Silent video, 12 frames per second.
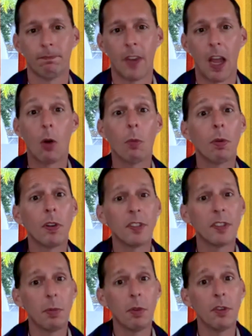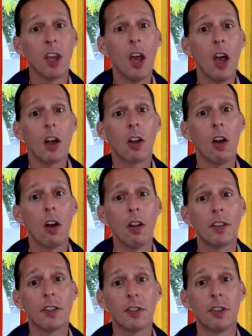Our principles call
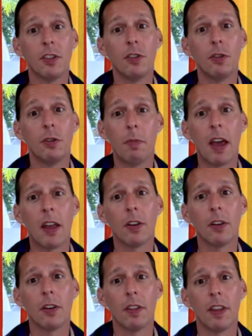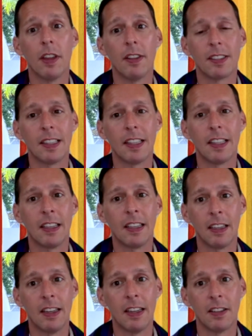us to do better than
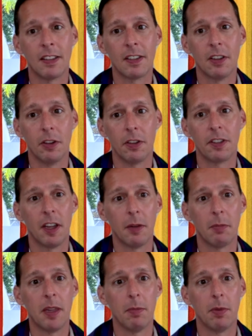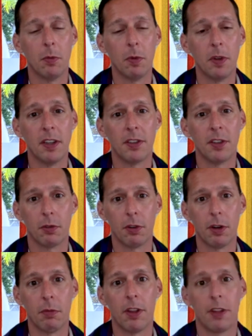slinging insults at people we
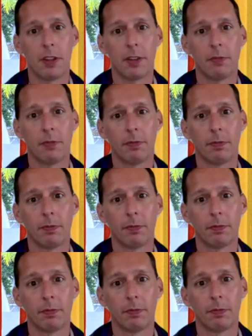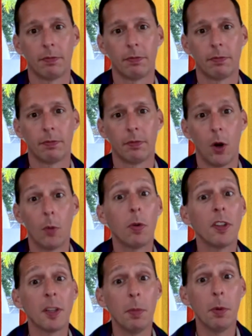disagree with. Our
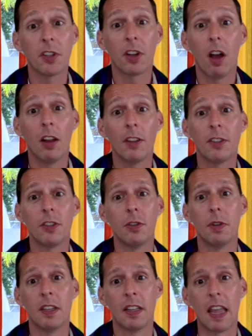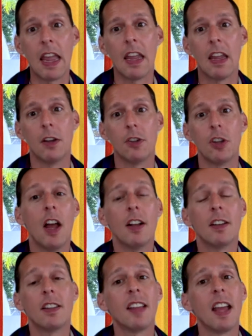principles call us to engage,
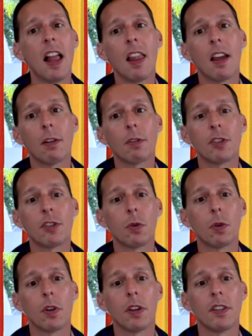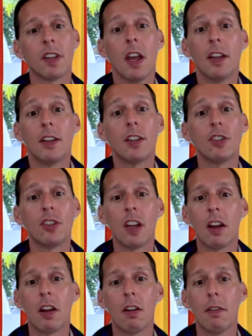to tell our stories, to
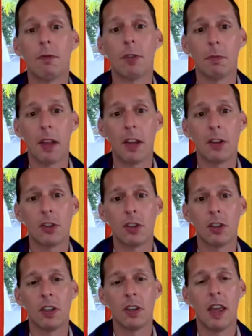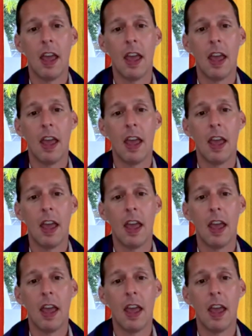share information,